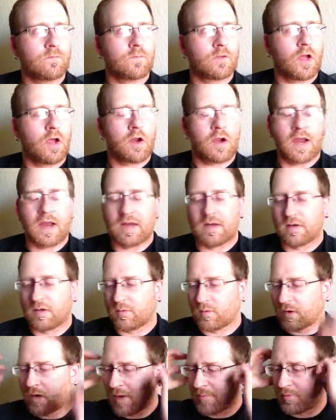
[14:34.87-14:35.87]
Alright, there
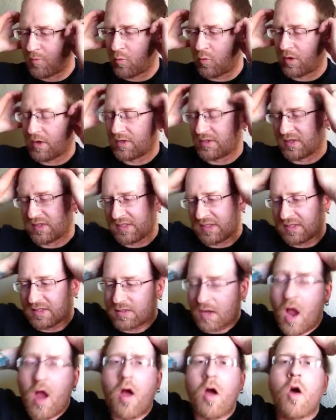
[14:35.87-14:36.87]
were a couple more instances.
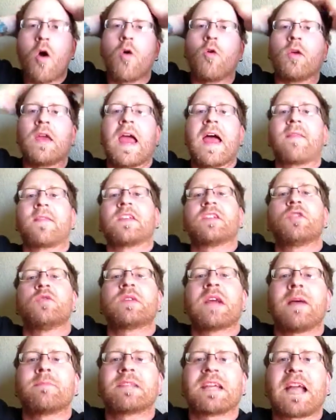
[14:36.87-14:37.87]
Oh, yeah, the 2
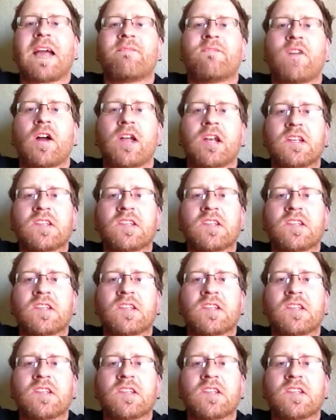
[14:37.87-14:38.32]
times I got fucking